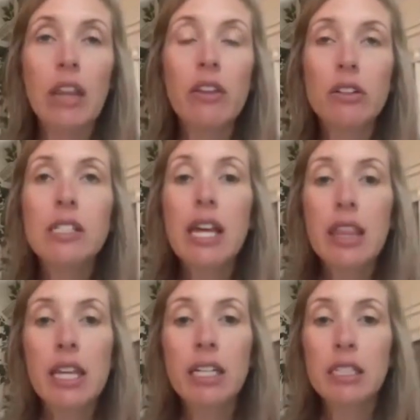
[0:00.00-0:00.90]
and they'll
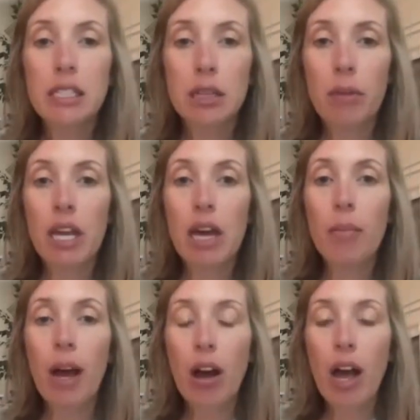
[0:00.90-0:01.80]
say things to me
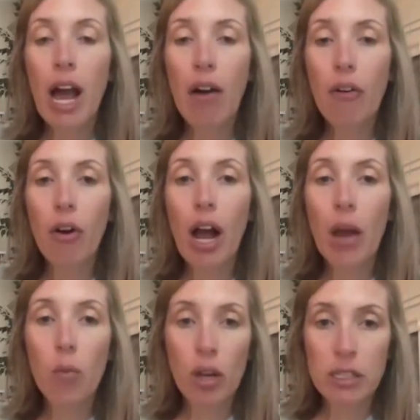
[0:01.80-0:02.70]
about how
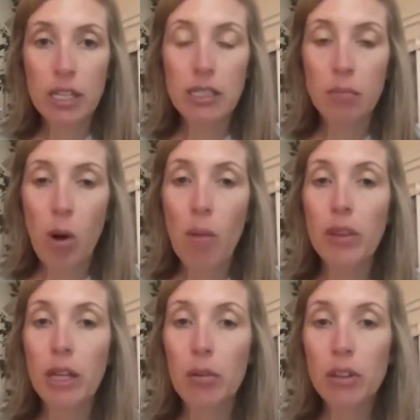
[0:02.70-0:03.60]
I was as a mom
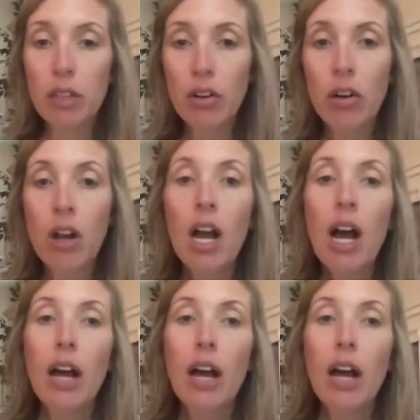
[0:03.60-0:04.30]
when they were little.